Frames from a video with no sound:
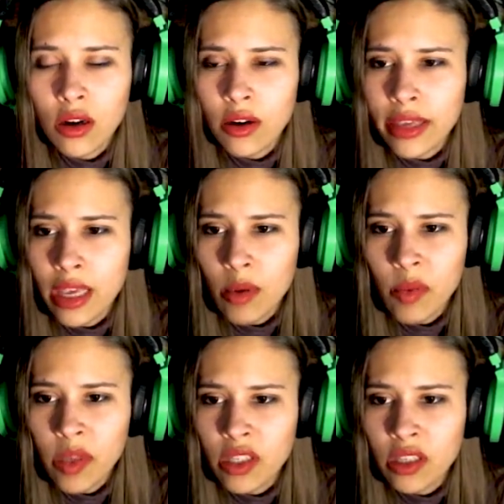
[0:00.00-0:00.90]
Okay,
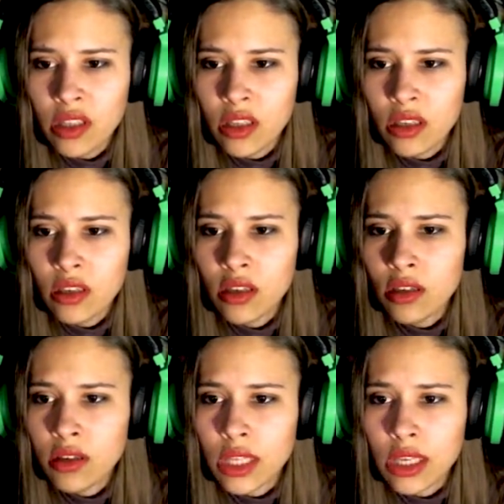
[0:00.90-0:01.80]
maybe it's in the...
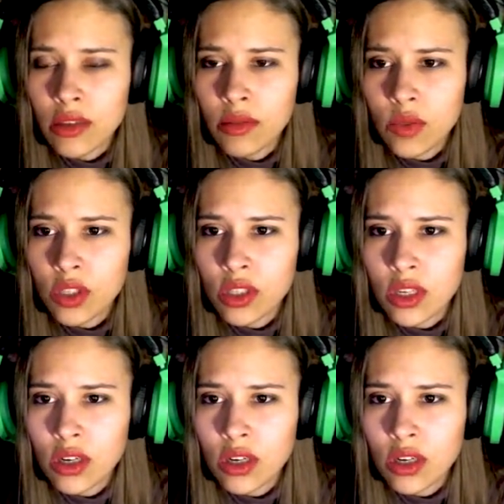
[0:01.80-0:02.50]
Okay, hey, hope things are